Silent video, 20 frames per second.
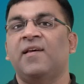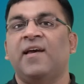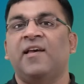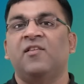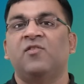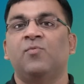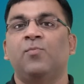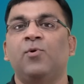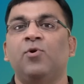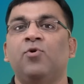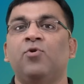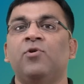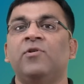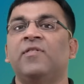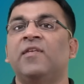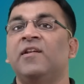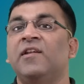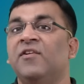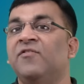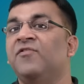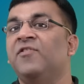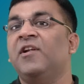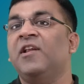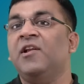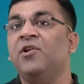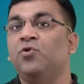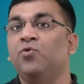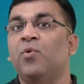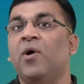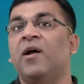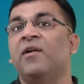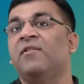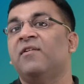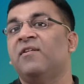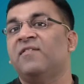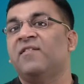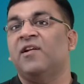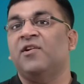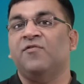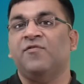I explored the Nifty 200
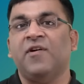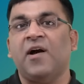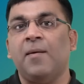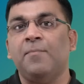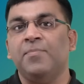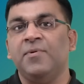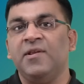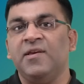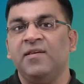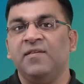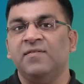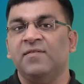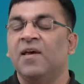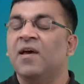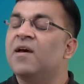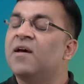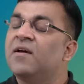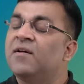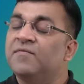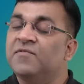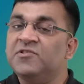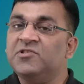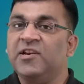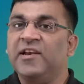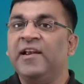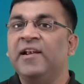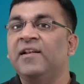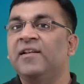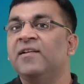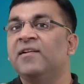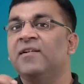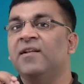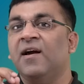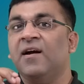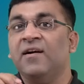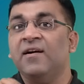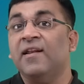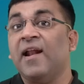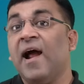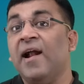set of companies, which yielded a
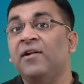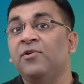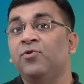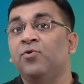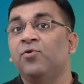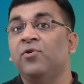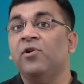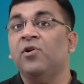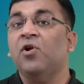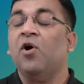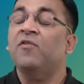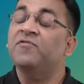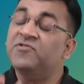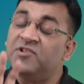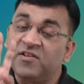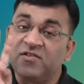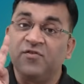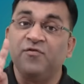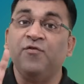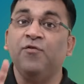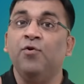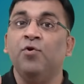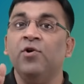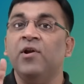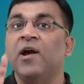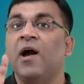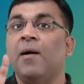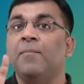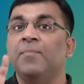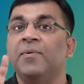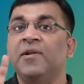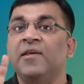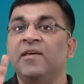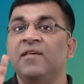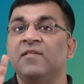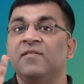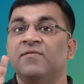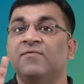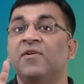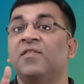grand total of just 4
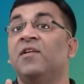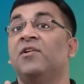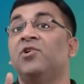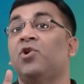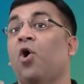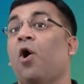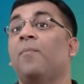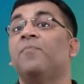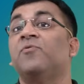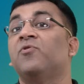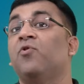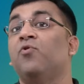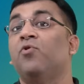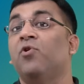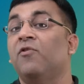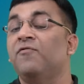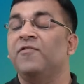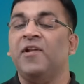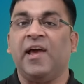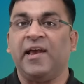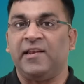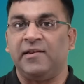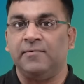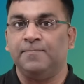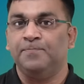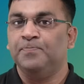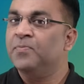companies with a top score of 9.